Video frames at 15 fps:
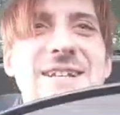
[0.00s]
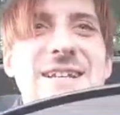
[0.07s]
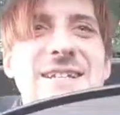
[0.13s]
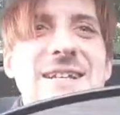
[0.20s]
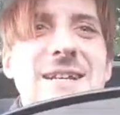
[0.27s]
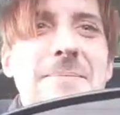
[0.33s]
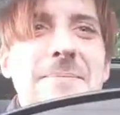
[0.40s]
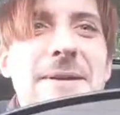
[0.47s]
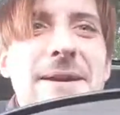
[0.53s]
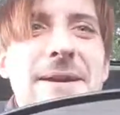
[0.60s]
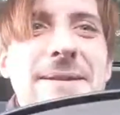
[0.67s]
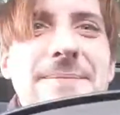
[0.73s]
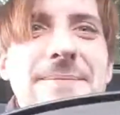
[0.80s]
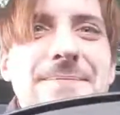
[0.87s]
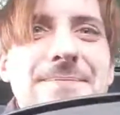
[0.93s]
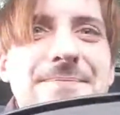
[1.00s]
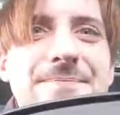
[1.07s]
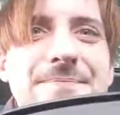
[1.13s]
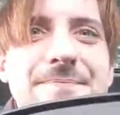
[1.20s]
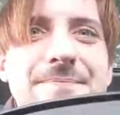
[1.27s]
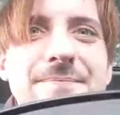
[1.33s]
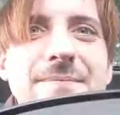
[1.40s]
This is a fantastic
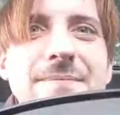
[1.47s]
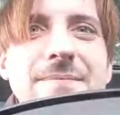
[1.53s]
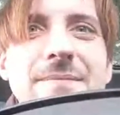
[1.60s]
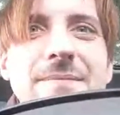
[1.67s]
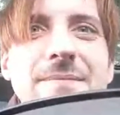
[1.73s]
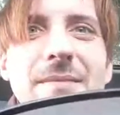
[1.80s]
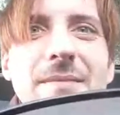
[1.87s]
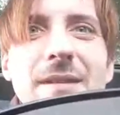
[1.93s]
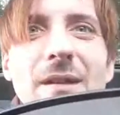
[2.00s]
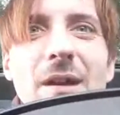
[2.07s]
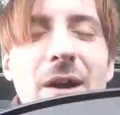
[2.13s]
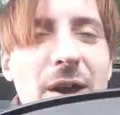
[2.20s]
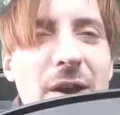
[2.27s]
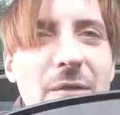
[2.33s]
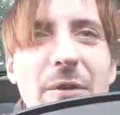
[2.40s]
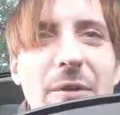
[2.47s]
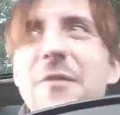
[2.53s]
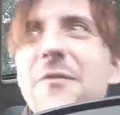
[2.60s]
debate. I'm